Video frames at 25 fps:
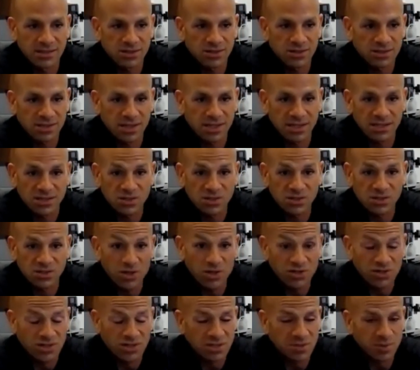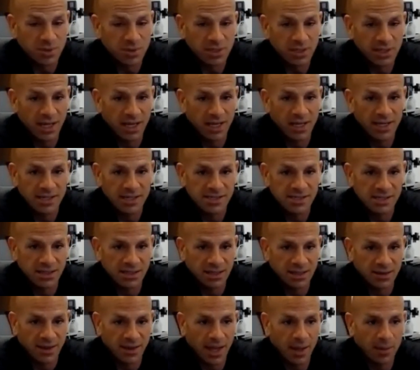just his questions being asked.
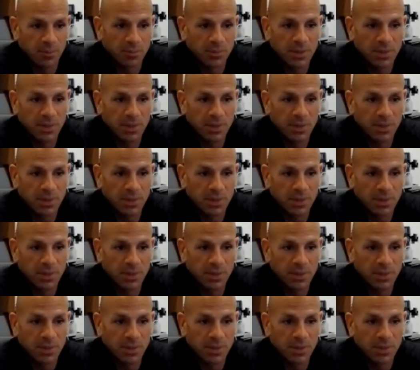Like, that